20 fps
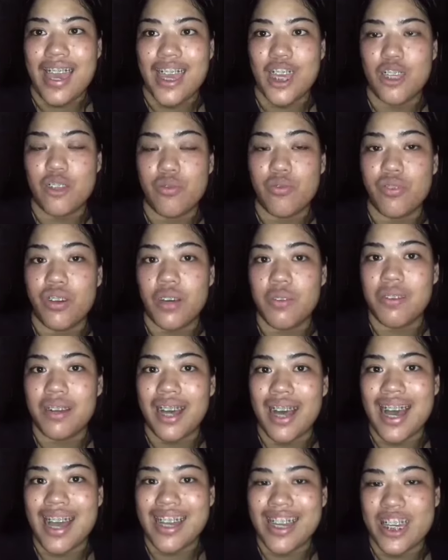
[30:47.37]
Ayan po
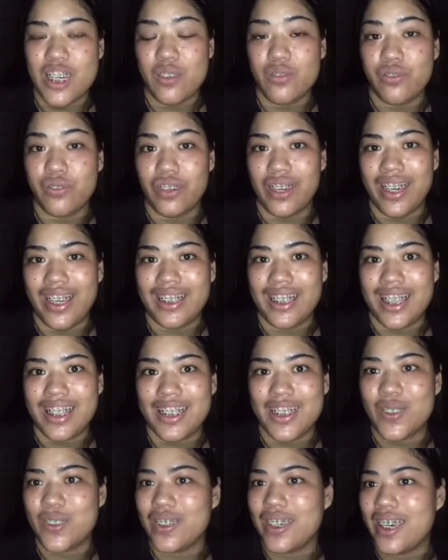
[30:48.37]
ang aking face.
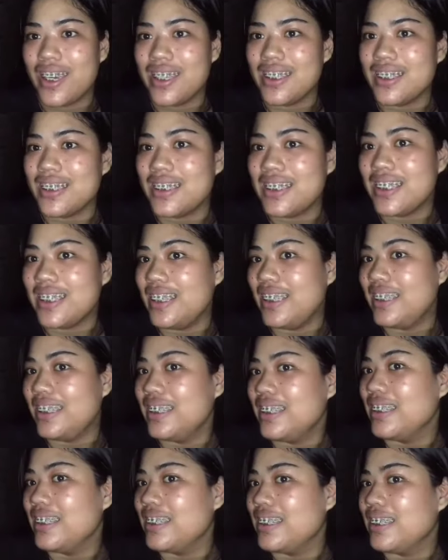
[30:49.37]
As you can
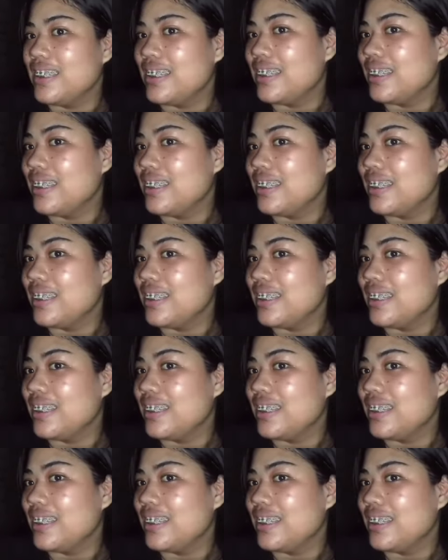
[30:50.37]
see.